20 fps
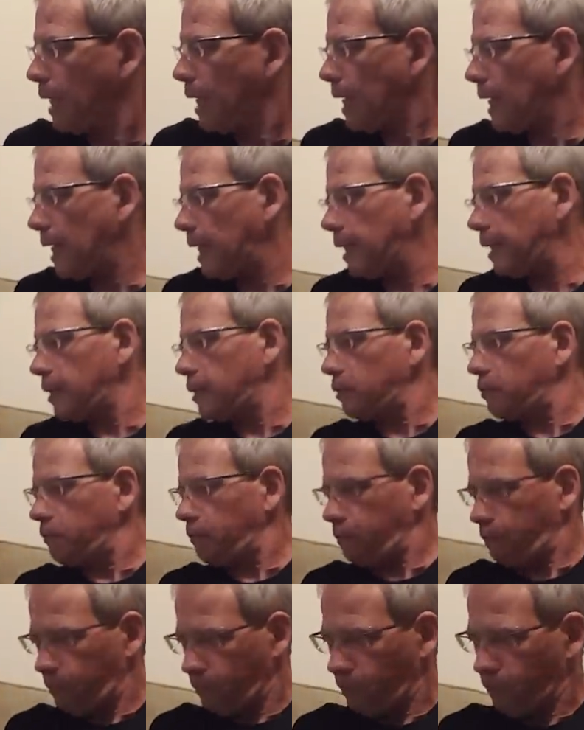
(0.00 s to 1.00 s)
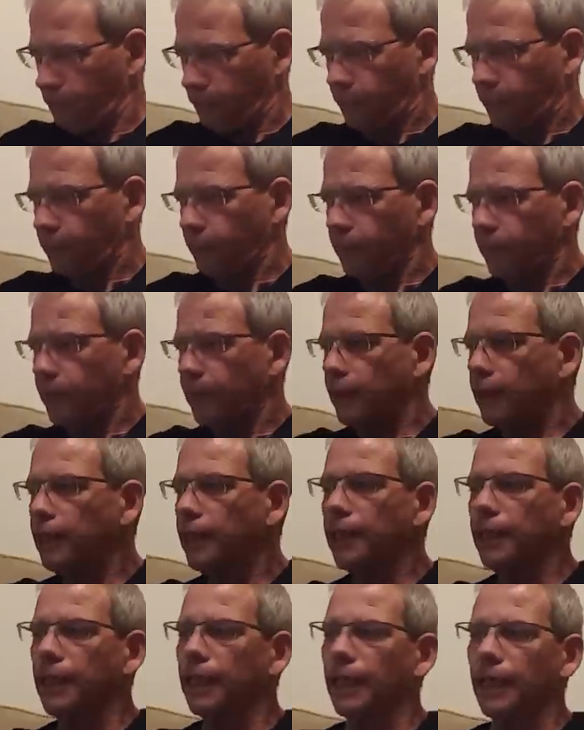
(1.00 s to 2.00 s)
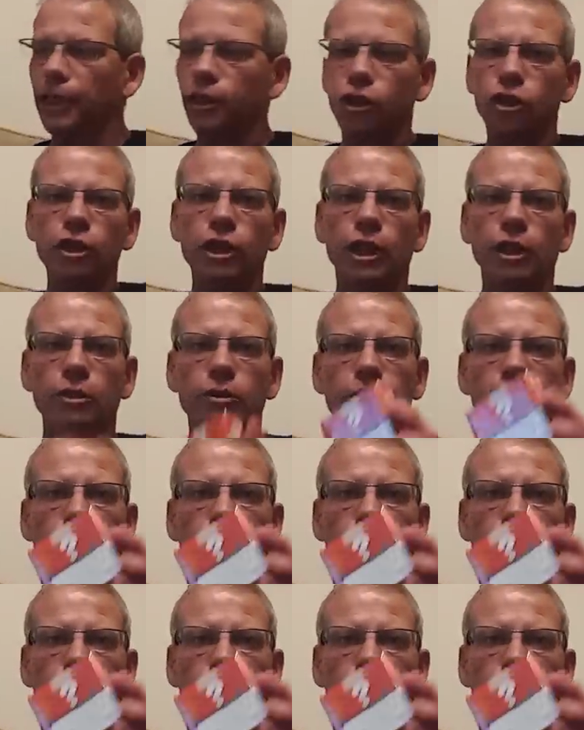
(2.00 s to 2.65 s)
And as you know,